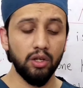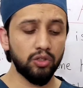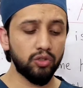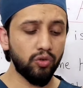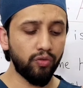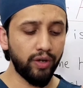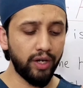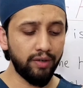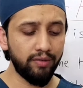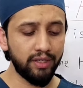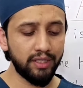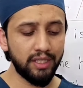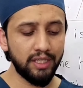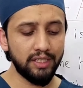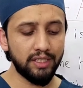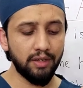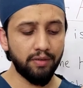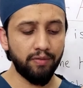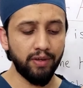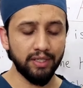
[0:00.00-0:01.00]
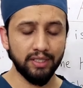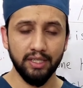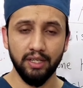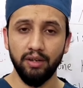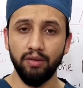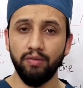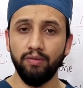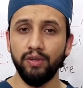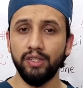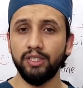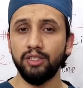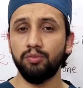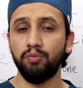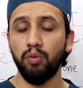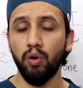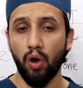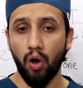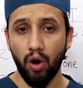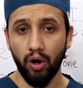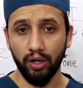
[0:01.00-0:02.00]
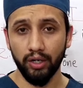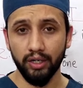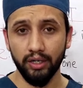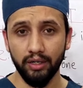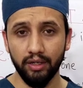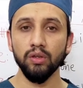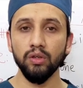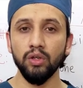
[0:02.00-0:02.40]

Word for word: So whenever there is a vessel which is blocked,